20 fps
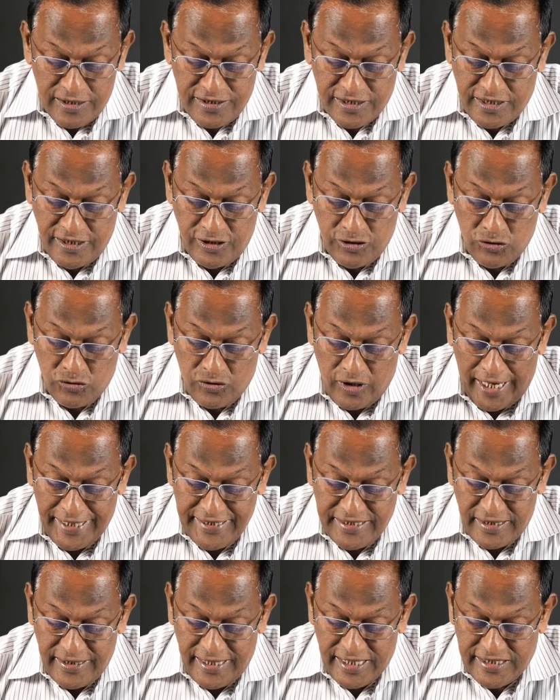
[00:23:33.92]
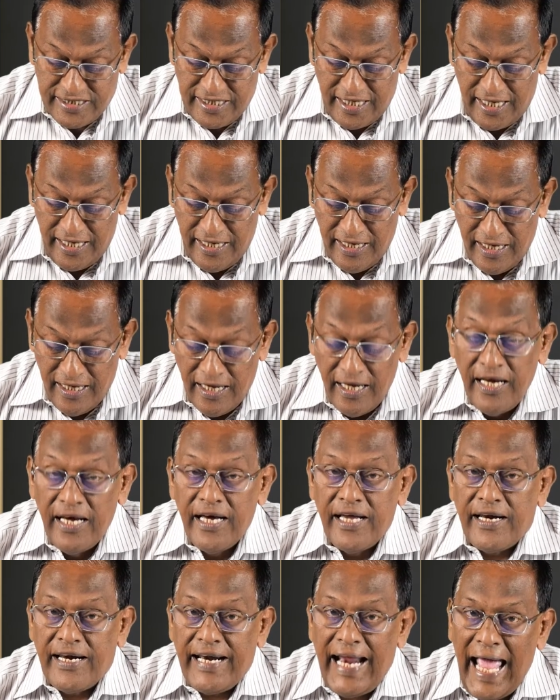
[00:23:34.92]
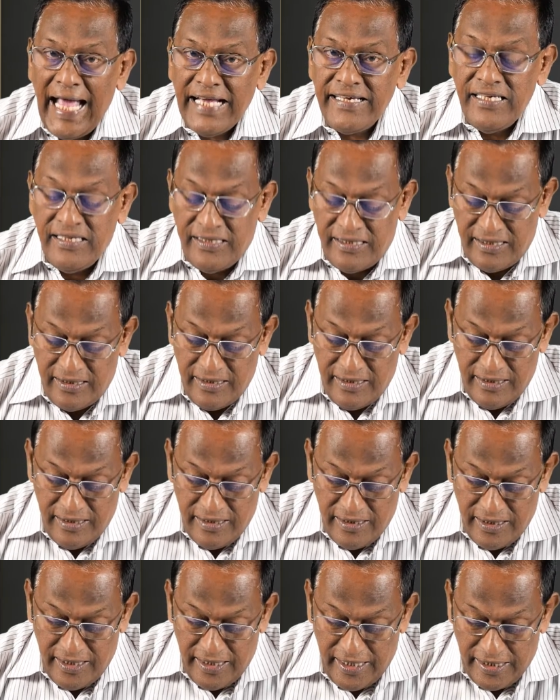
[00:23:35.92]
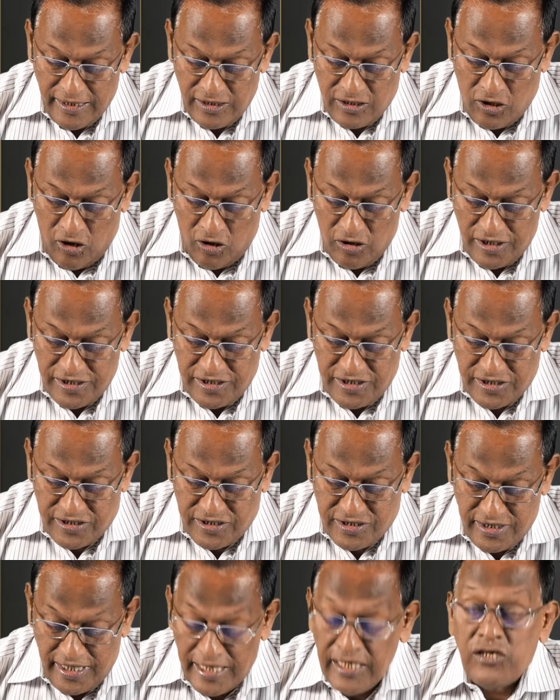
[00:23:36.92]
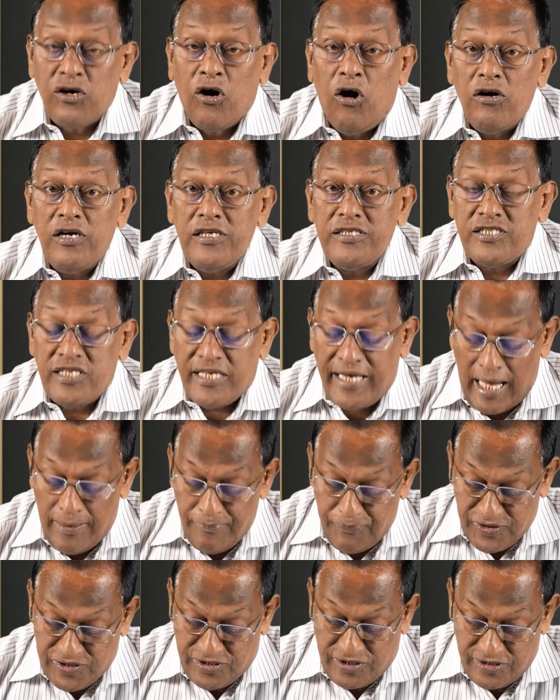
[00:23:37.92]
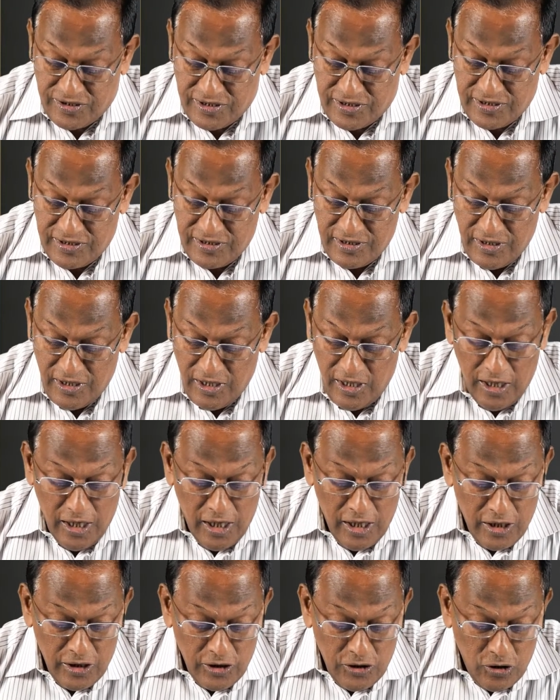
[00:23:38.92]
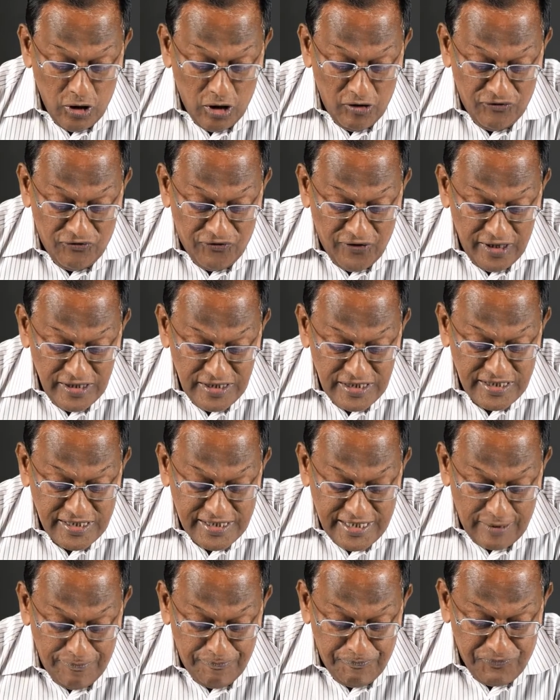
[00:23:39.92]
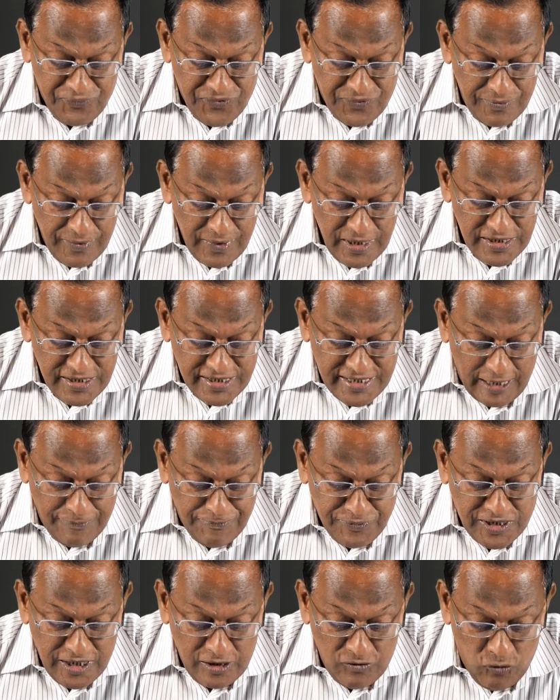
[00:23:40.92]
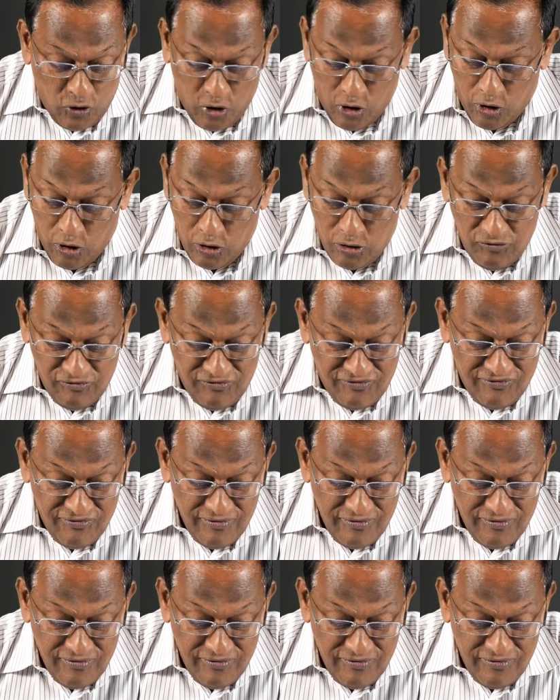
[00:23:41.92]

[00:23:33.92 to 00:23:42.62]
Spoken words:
you to write an essay, ragging in college campuses, your first steps involve